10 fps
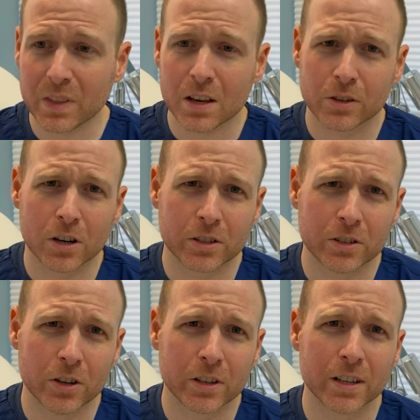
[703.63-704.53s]
Dr.
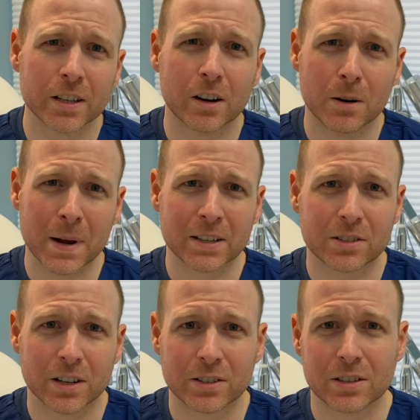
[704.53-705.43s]
Durkin, our
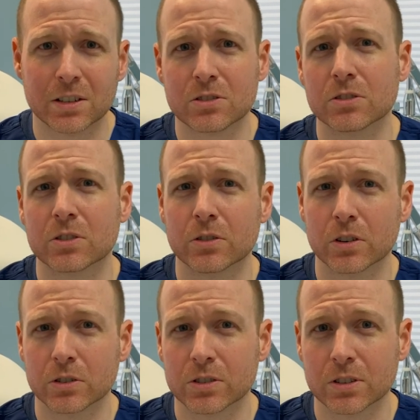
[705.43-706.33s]
master estheticians, our
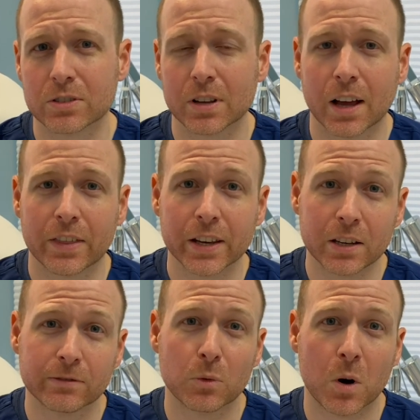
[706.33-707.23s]
nurses, thank
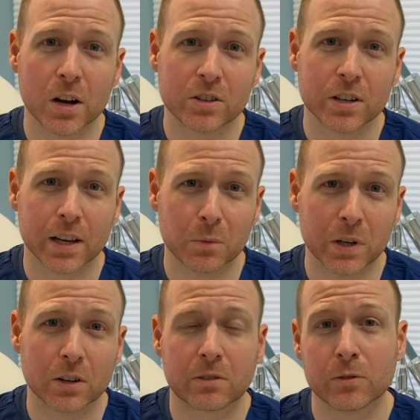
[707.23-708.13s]
you for watching, and we
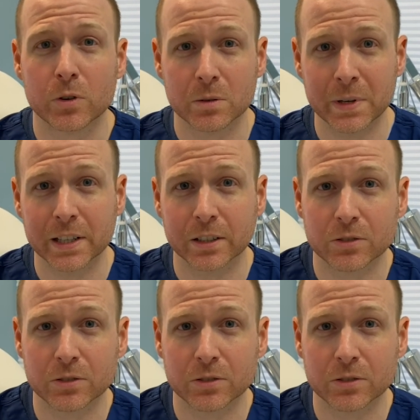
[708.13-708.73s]
look forward to meeting you